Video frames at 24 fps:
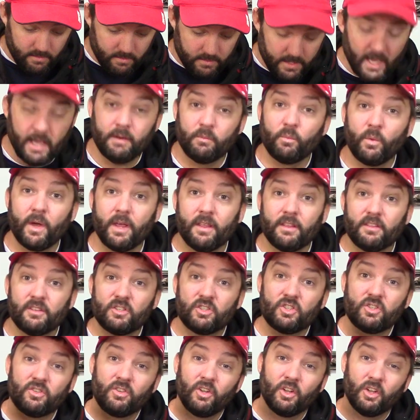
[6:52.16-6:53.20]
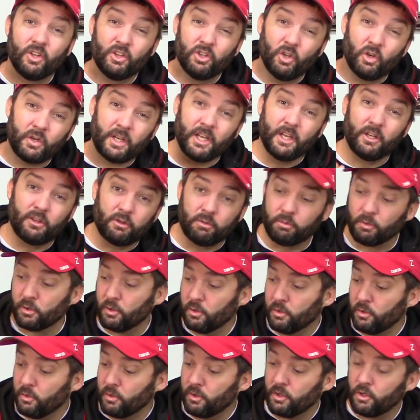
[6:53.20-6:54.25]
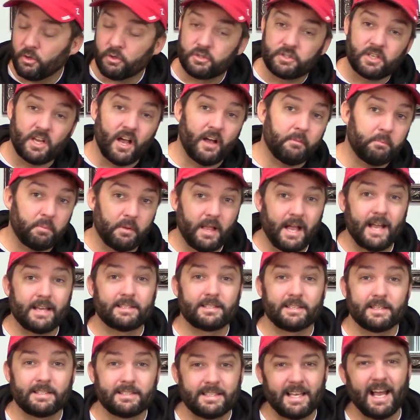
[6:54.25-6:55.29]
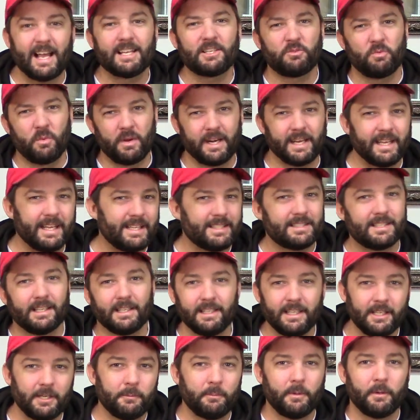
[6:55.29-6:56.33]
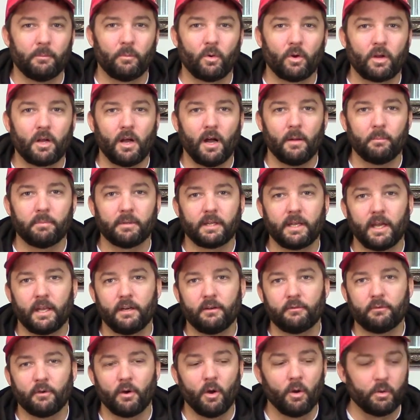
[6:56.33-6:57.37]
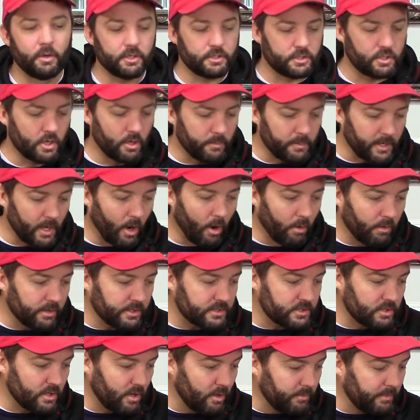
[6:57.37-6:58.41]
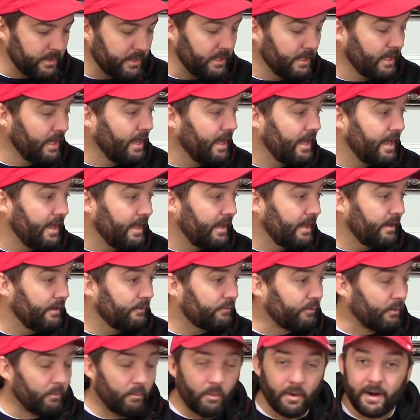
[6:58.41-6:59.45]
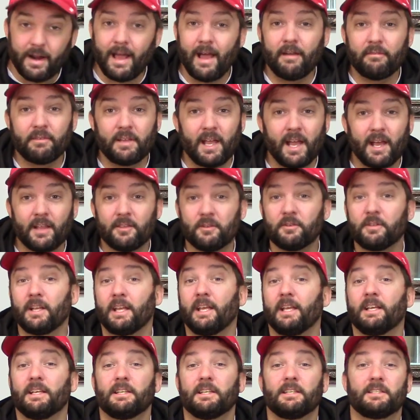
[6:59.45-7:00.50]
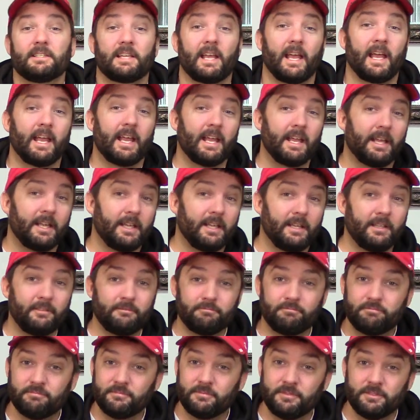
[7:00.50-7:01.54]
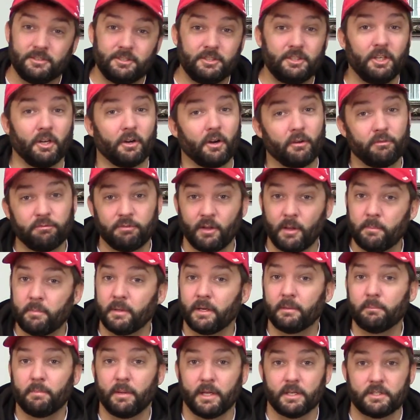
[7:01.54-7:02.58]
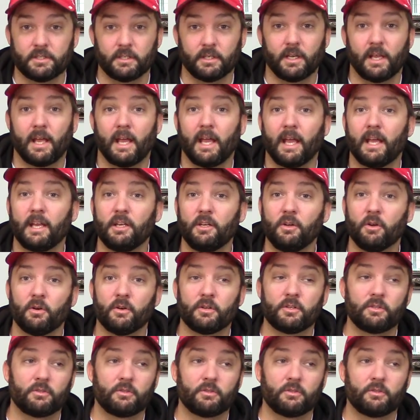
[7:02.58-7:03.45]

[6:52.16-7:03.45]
then when looking through your soft plastics, that's when it gets a little bit more complicated for Okeechobee. Okeechobee from what I've gathered, is a you're flipping and pitching, and you're